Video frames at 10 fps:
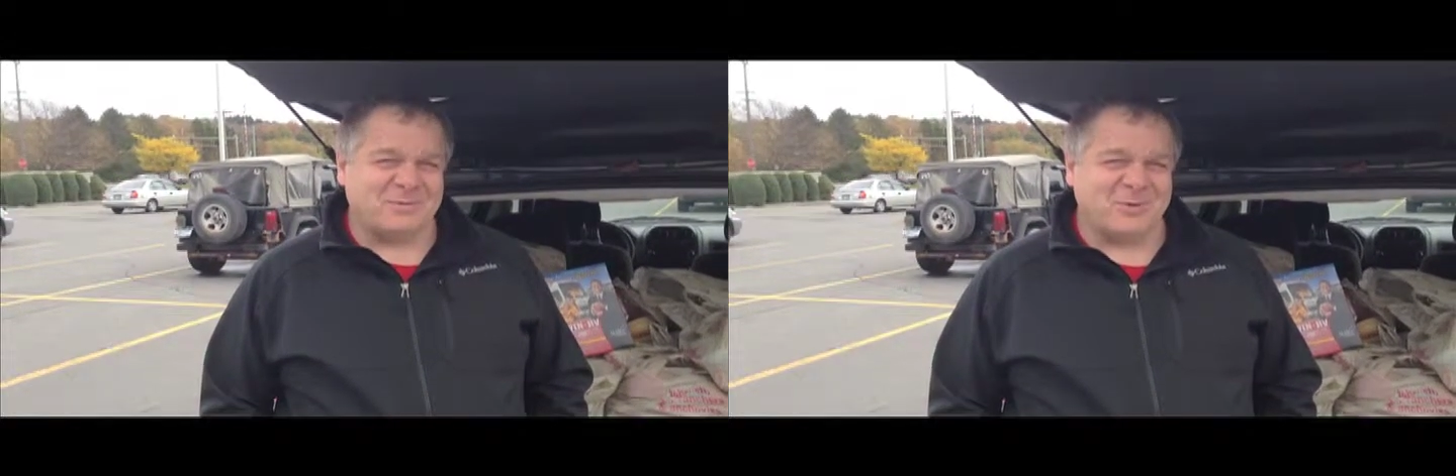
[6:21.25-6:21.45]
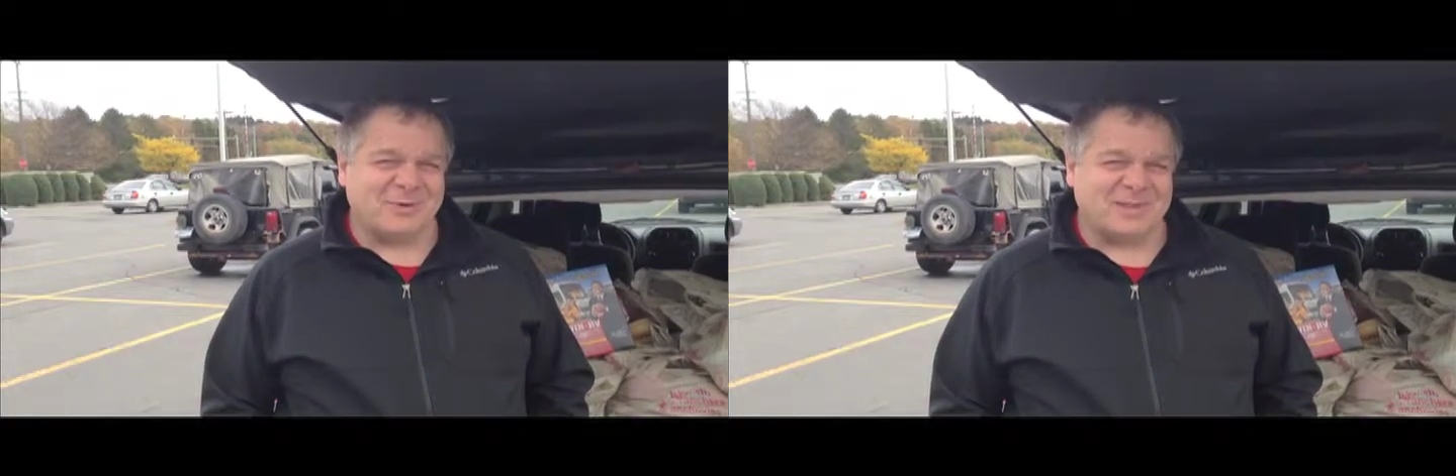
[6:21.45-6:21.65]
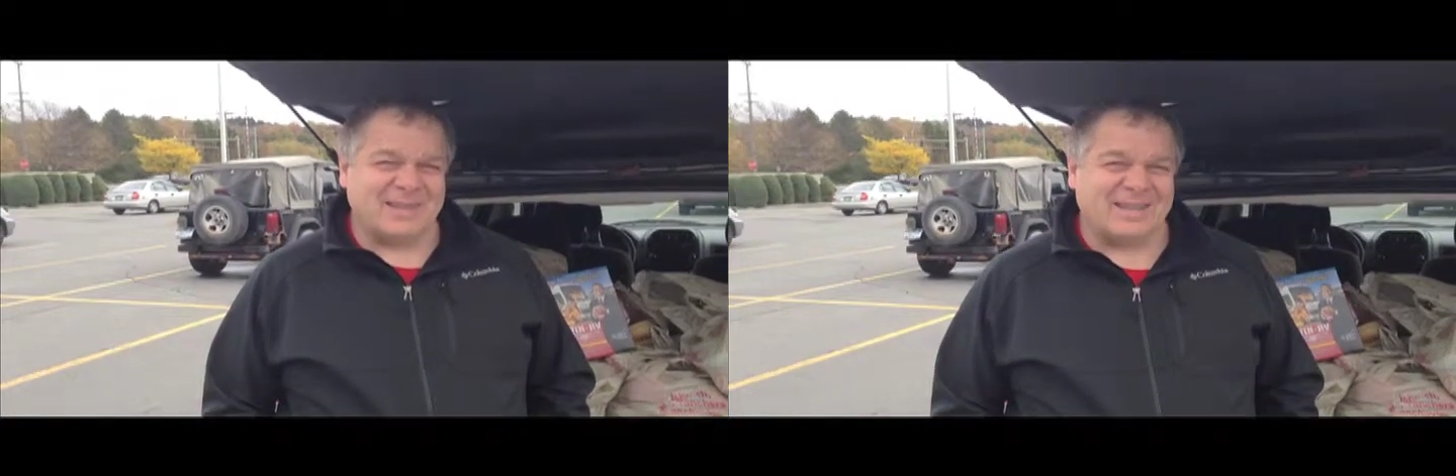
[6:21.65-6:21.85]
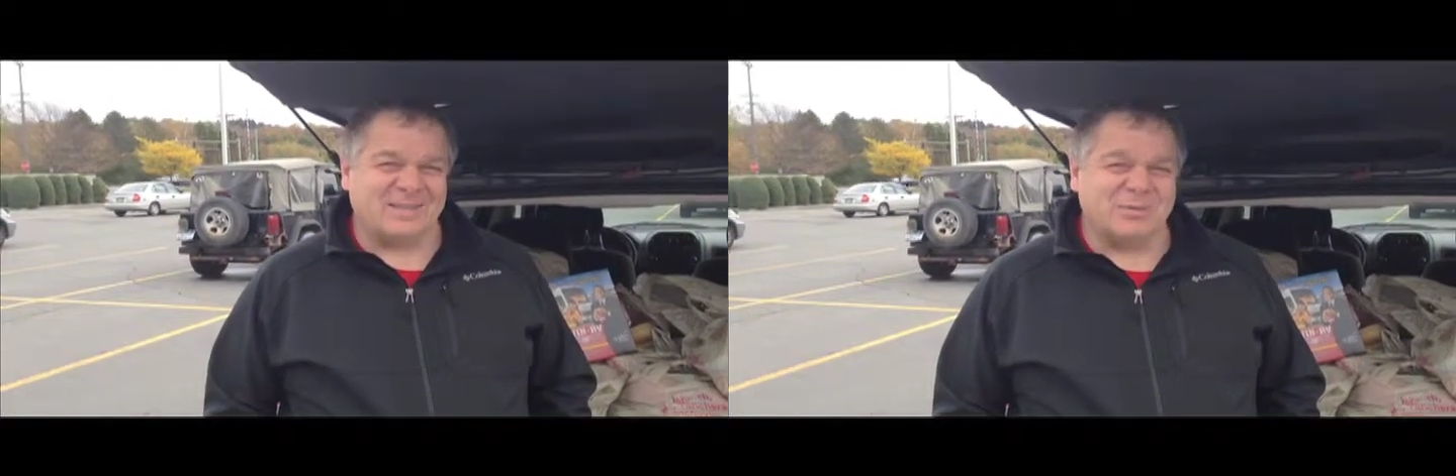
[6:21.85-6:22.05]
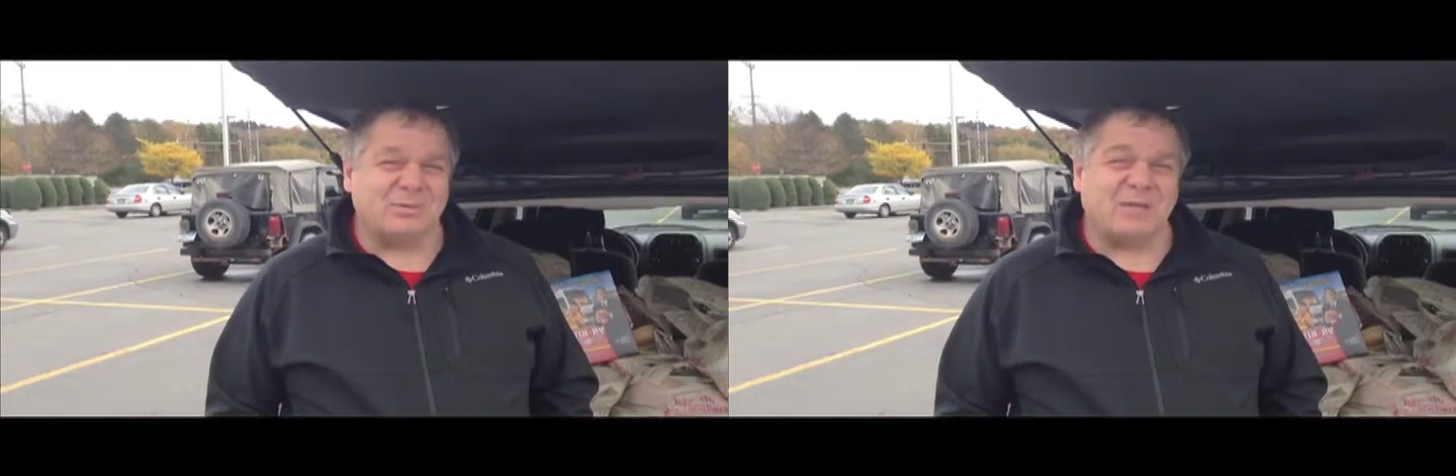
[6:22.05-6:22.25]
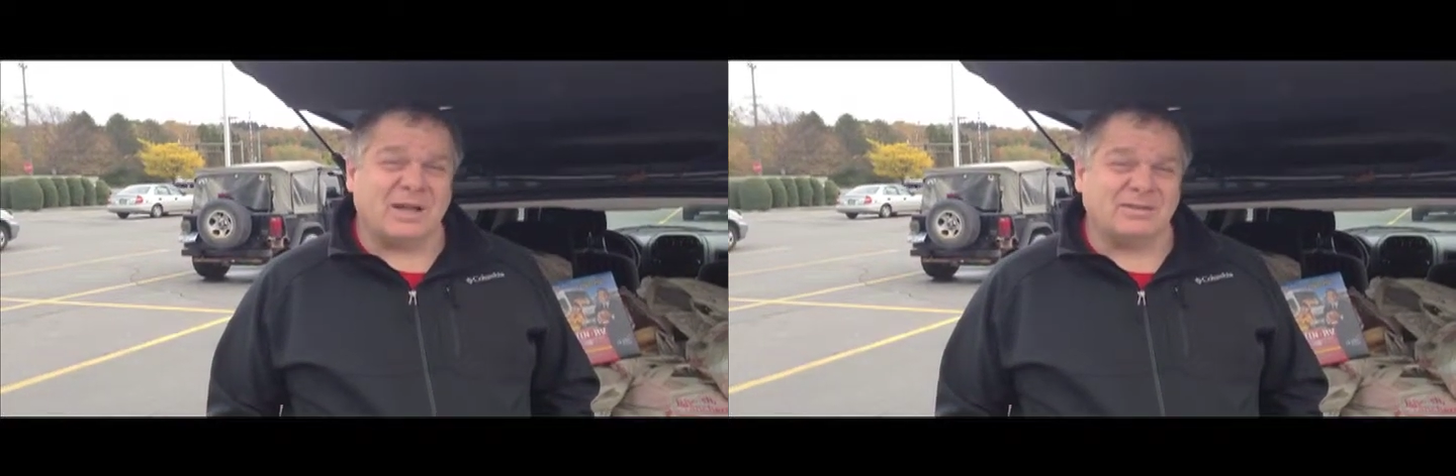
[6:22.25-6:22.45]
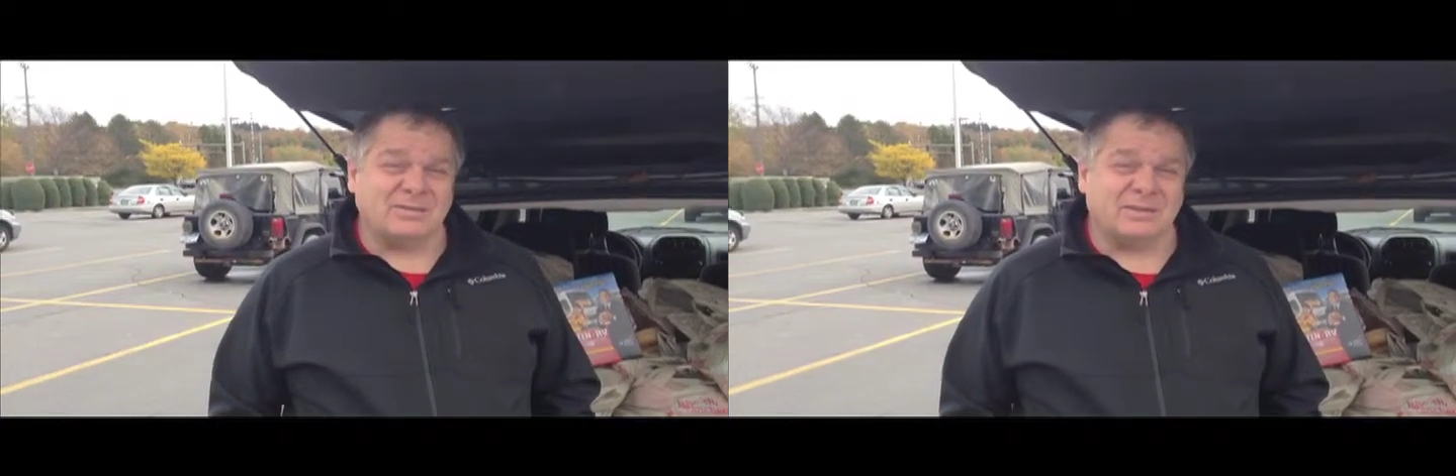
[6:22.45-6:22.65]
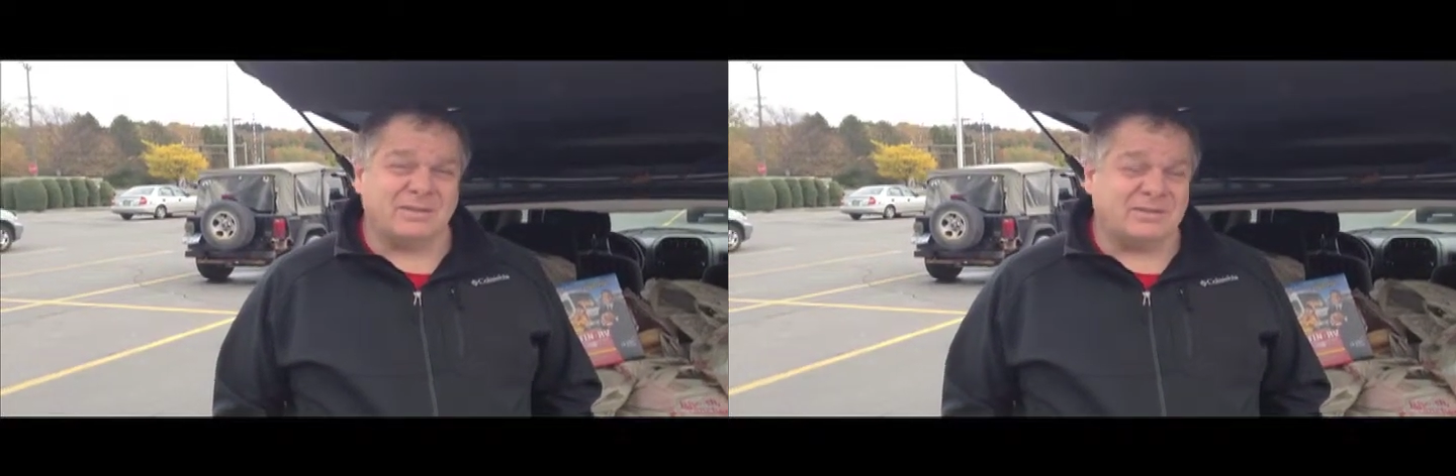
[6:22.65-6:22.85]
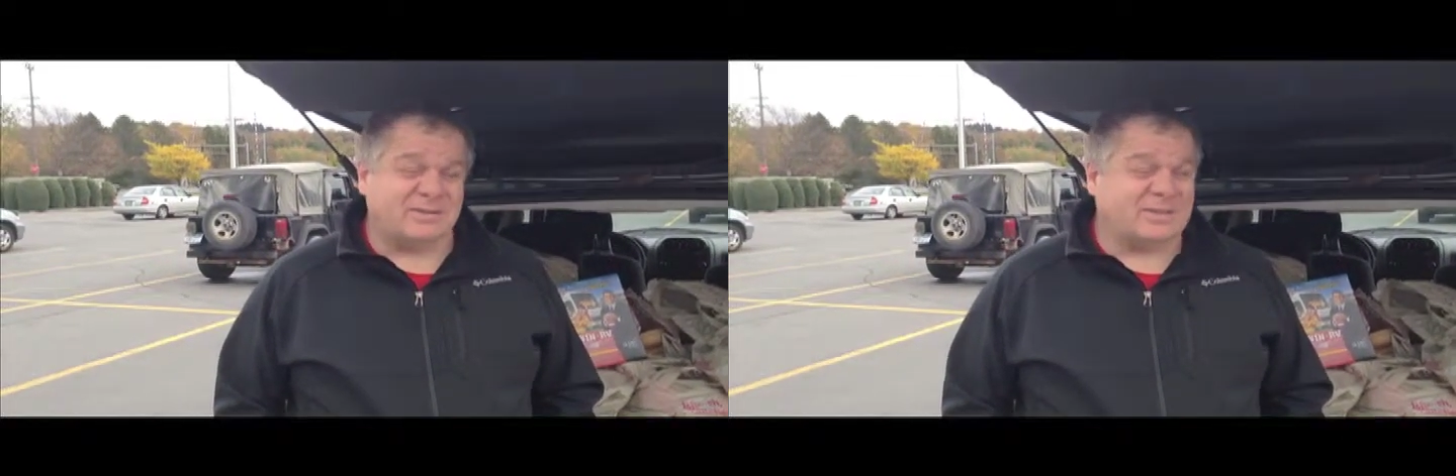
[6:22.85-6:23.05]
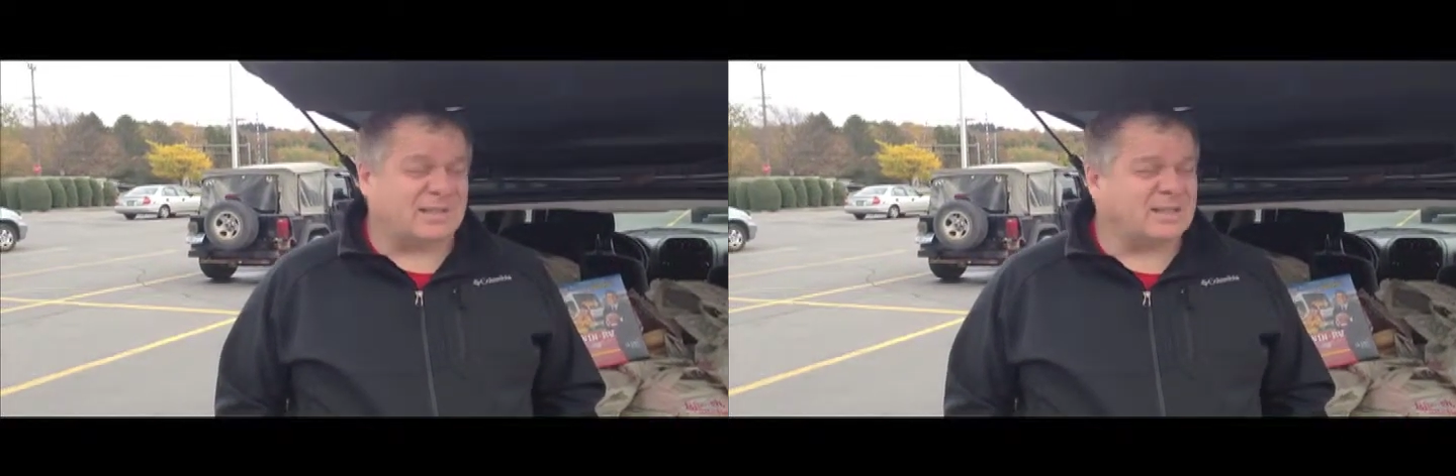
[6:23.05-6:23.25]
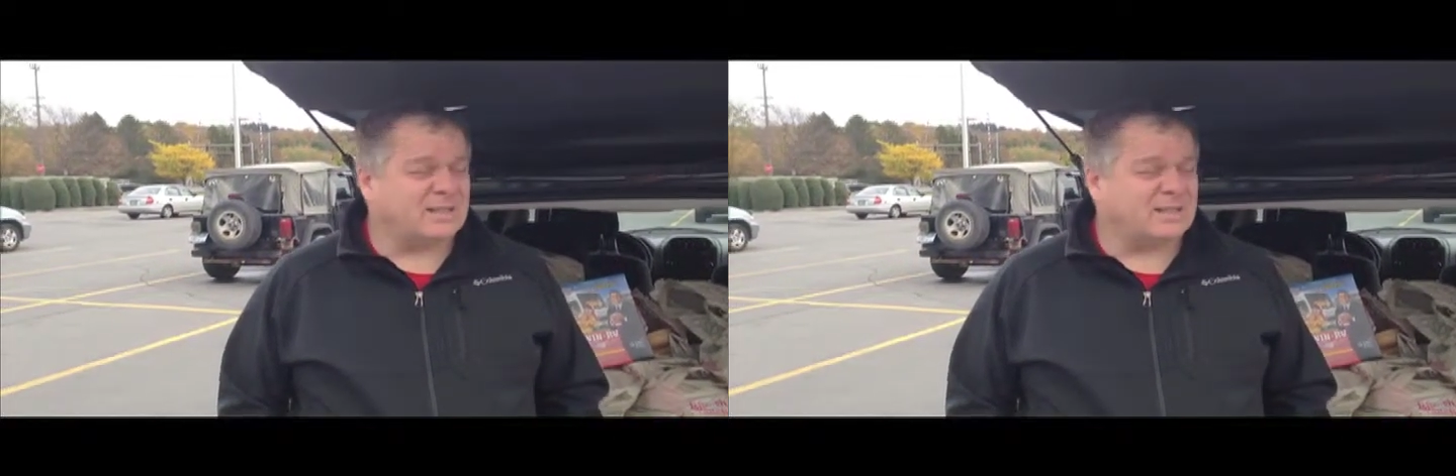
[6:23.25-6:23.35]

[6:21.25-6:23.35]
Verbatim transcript: 14th, 2013.